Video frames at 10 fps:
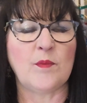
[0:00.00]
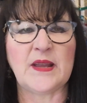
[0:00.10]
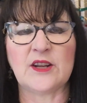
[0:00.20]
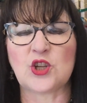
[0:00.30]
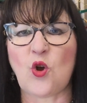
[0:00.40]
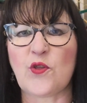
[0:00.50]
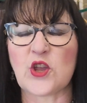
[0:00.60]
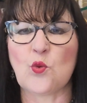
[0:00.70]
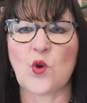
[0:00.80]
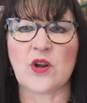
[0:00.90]
were being told
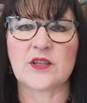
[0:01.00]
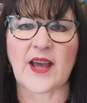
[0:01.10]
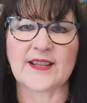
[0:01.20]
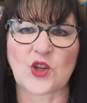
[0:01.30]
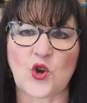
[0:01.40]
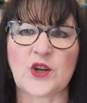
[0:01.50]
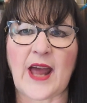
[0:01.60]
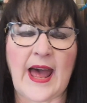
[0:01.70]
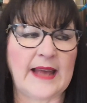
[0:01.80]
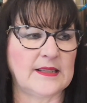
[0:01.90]
that you weren't as good
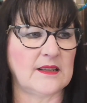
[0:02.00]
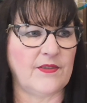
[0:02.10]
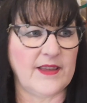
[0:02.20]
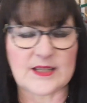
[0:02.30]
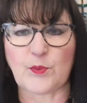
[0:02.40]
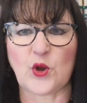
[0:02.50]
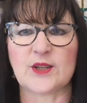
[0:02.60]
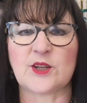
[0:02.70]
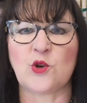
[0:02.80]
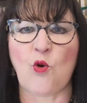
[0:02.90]
as this
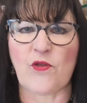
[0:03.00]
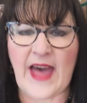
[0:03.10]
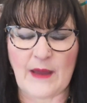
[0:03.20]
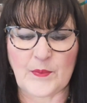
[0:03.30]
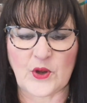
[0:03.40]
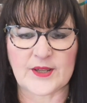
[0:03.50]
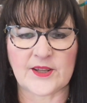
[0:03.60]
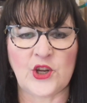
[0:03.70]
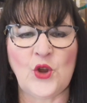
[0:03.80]
person or that person.